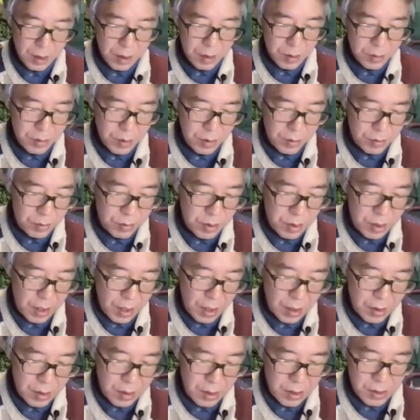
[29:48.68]
We
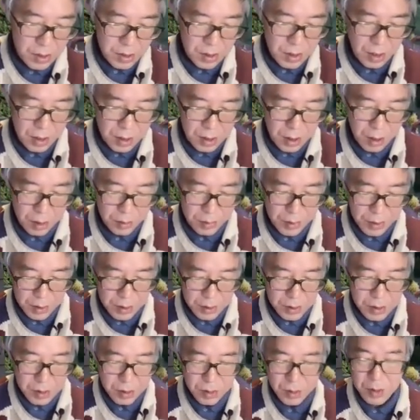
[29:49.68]
get this detail
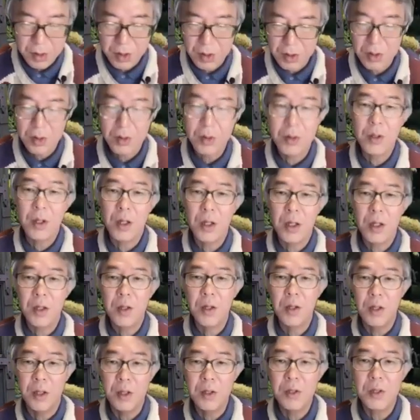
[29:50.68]
balance condition
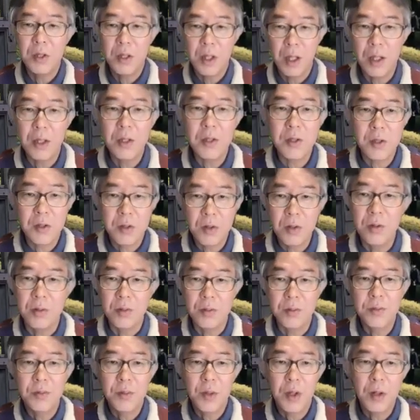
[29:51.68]
in this case too.
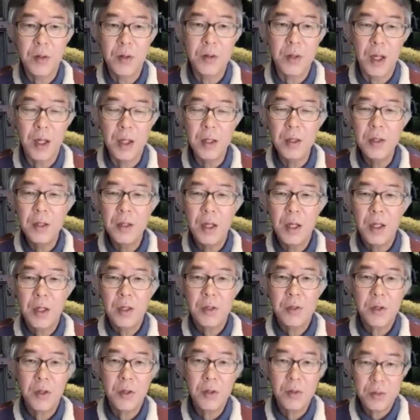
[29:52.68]
Okay,
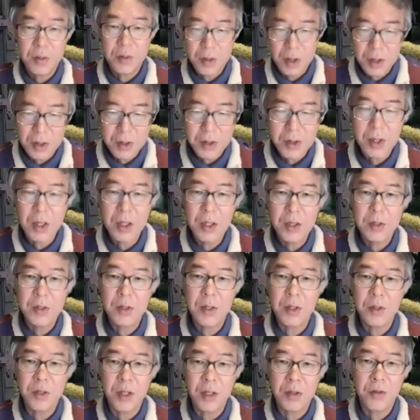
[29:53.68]
So this is
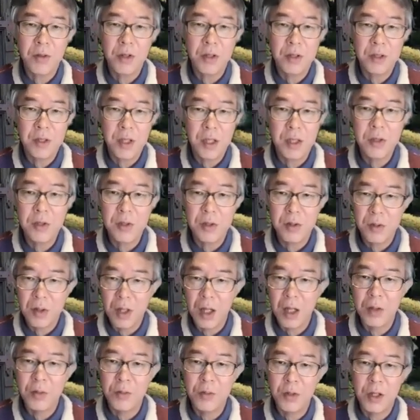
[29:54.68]
the generalization,
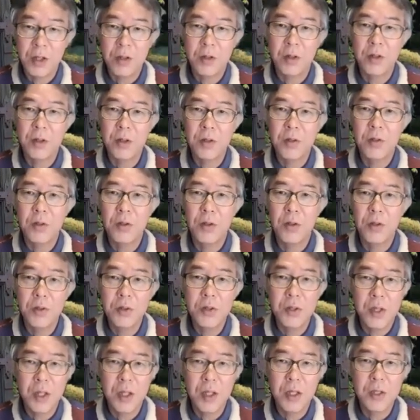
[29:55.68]
and we're going to
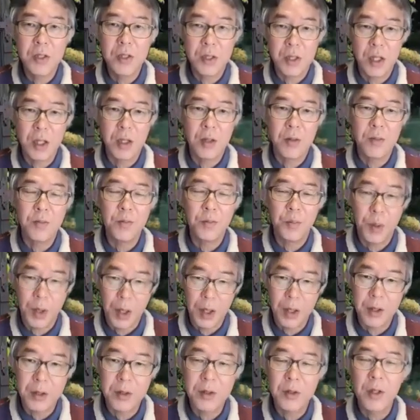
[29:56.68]
use this in
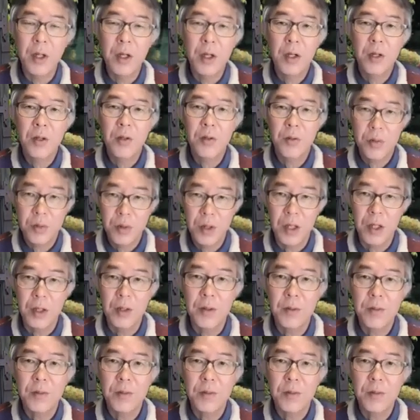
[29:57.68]
part 3.